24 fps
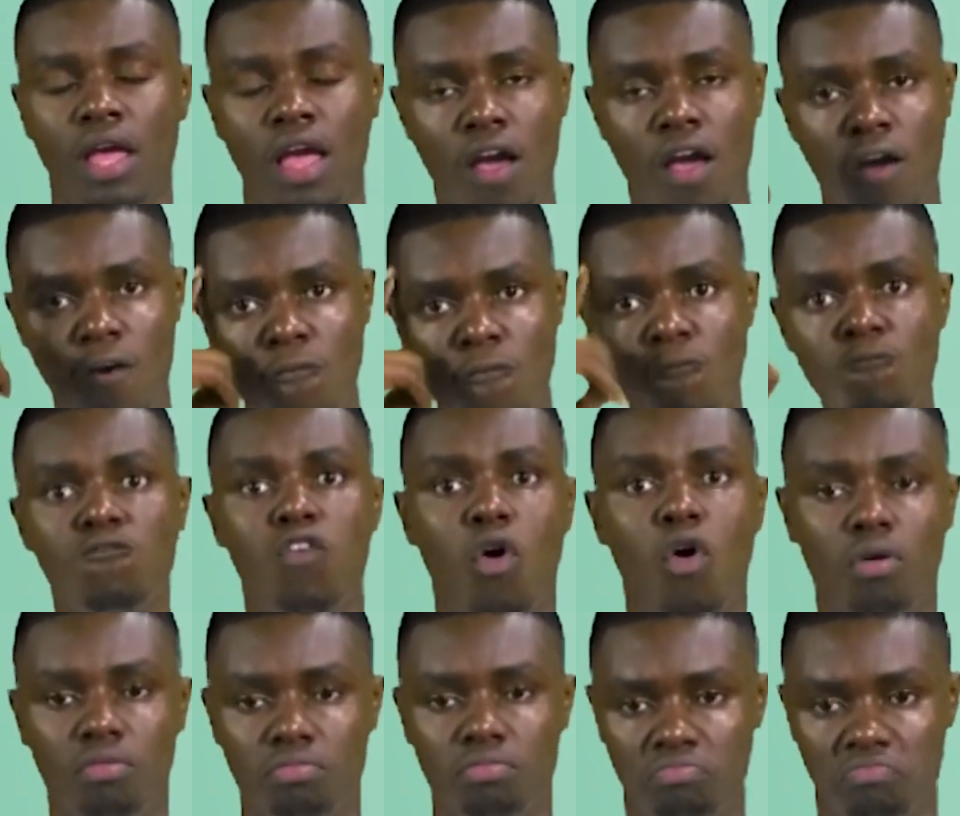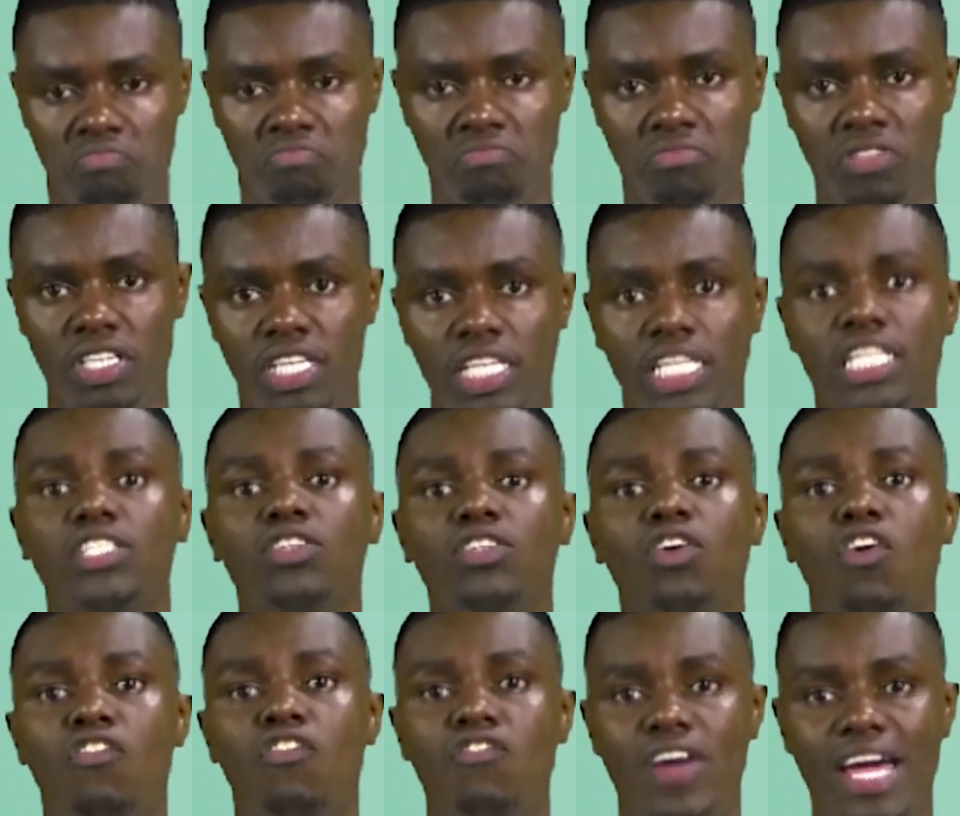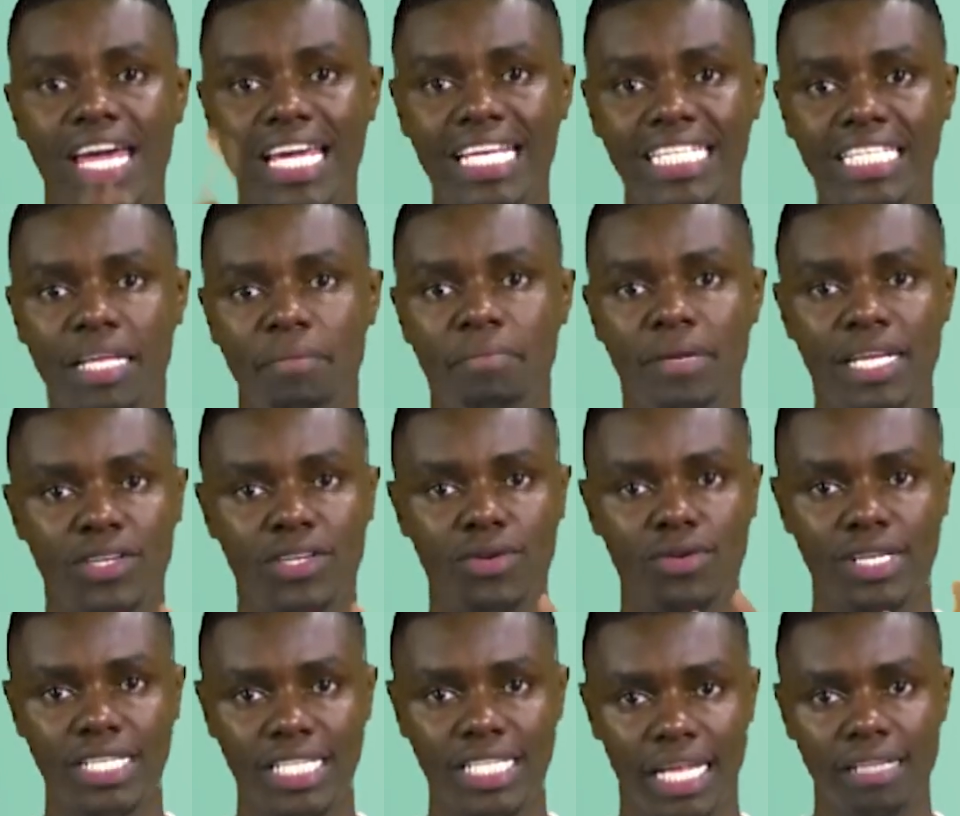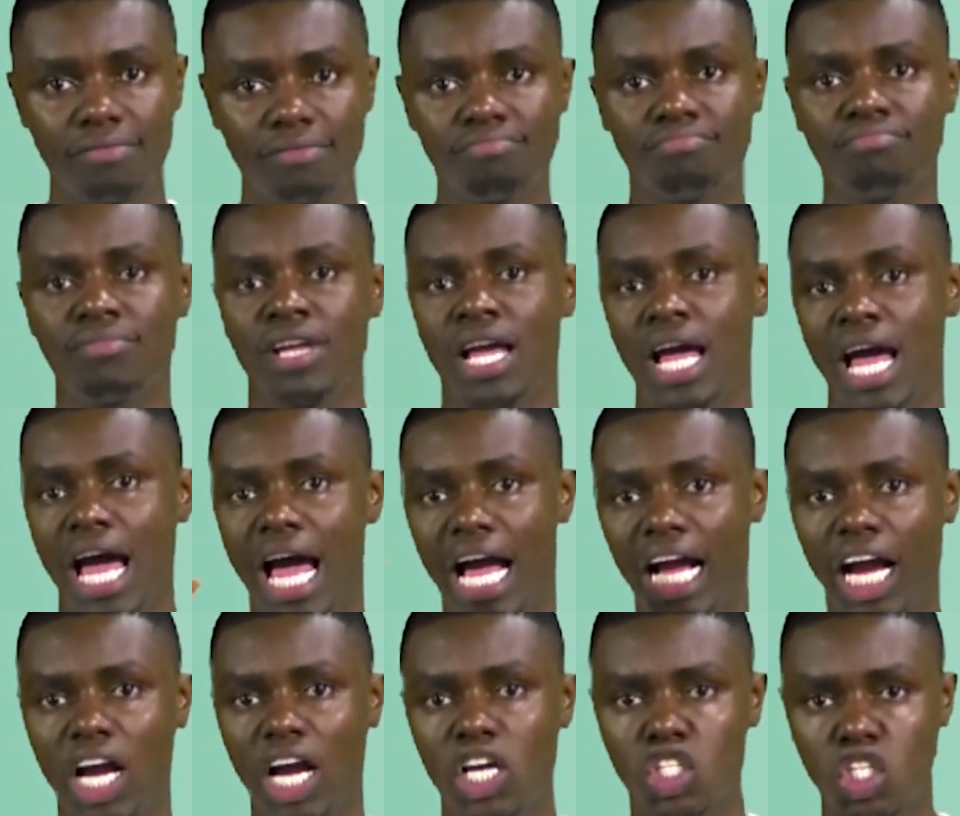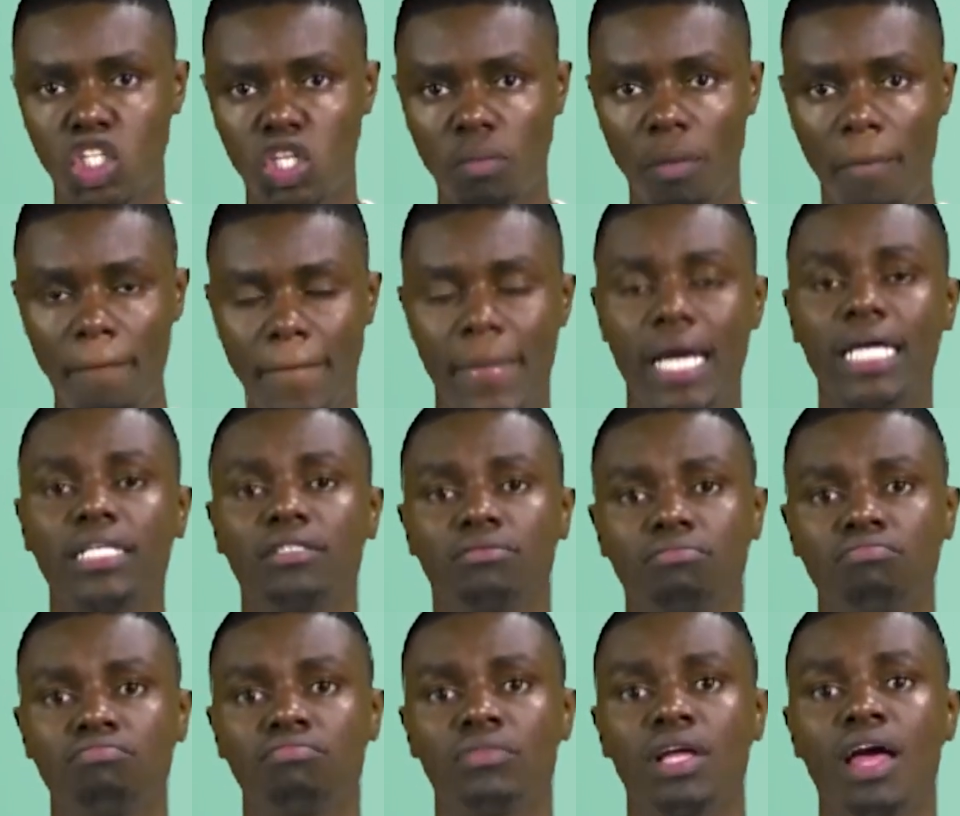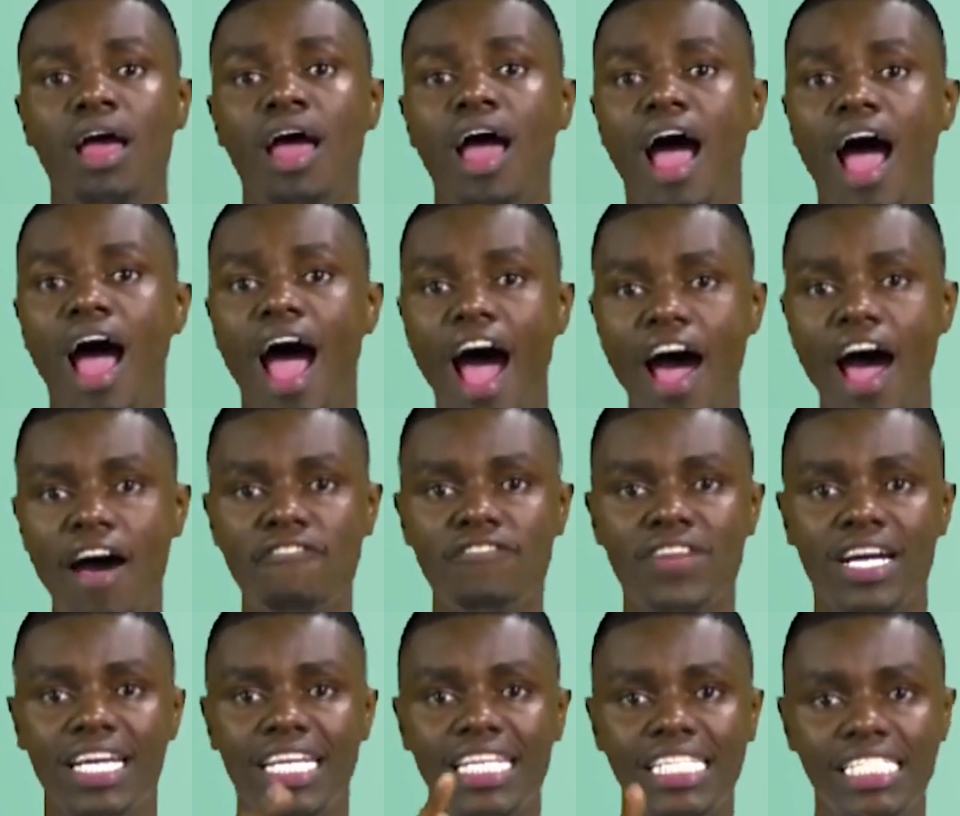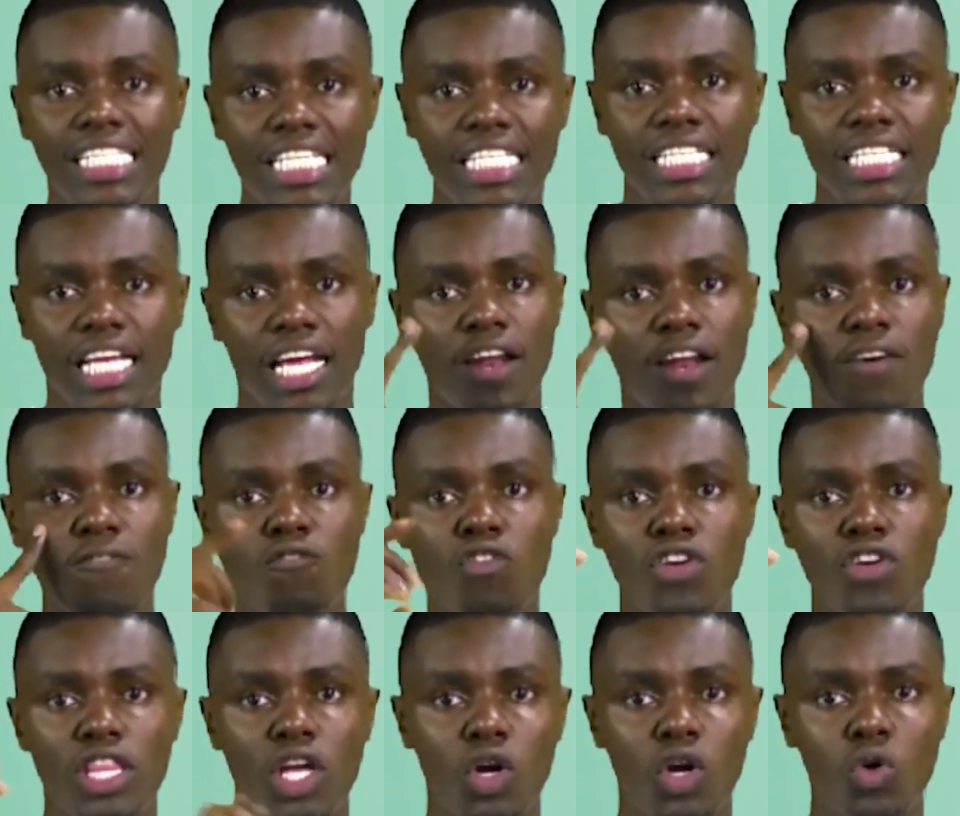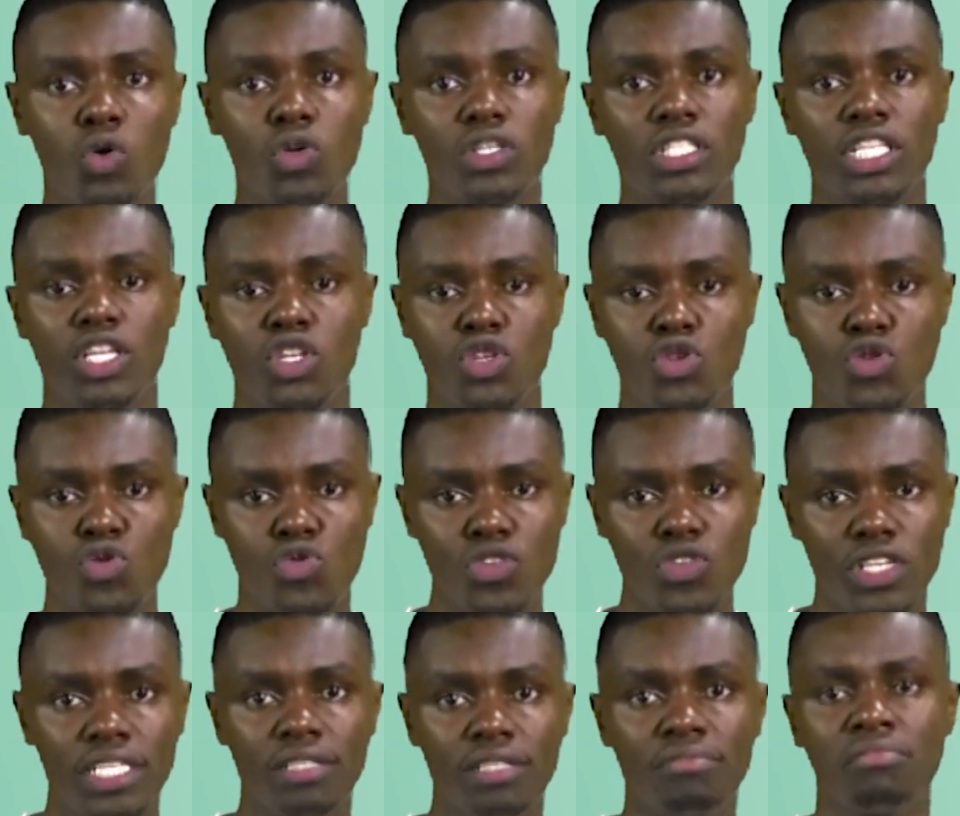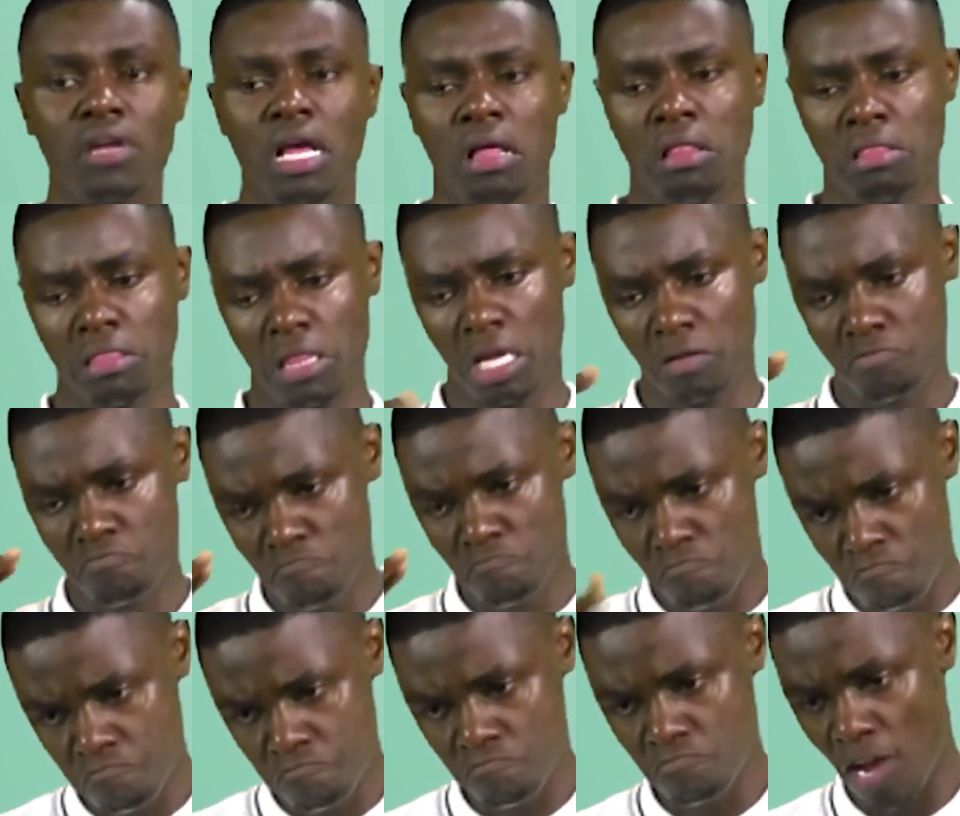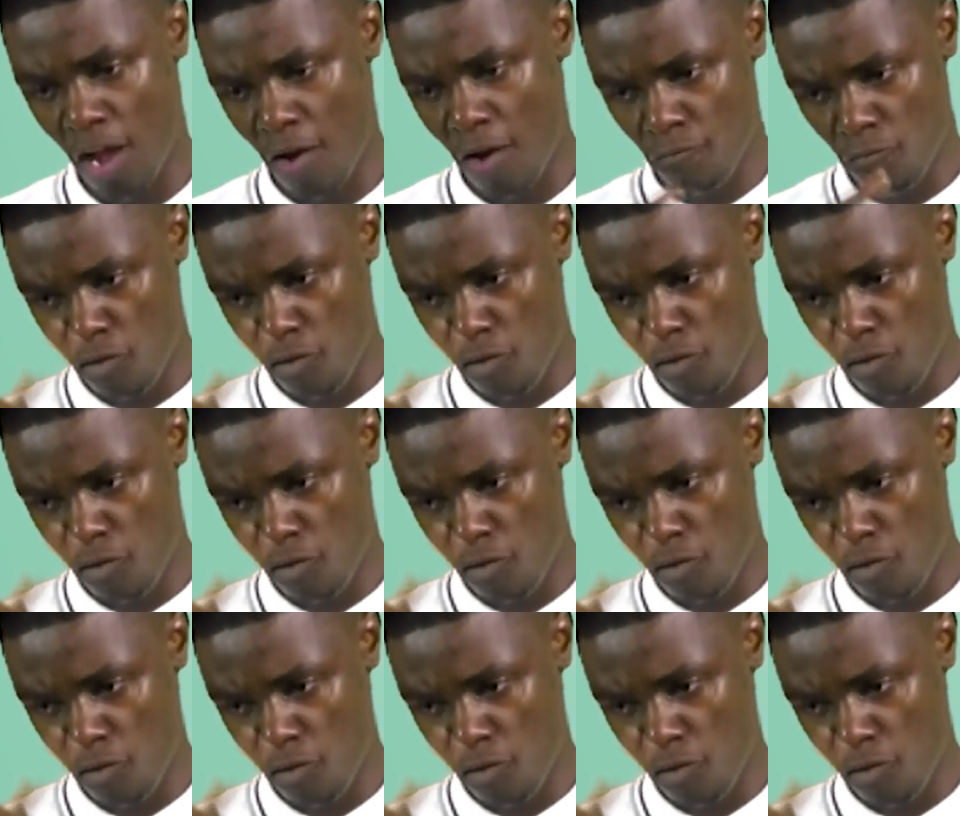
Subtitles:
For release of examination results, a client must have registered for the course units and sat for the examination.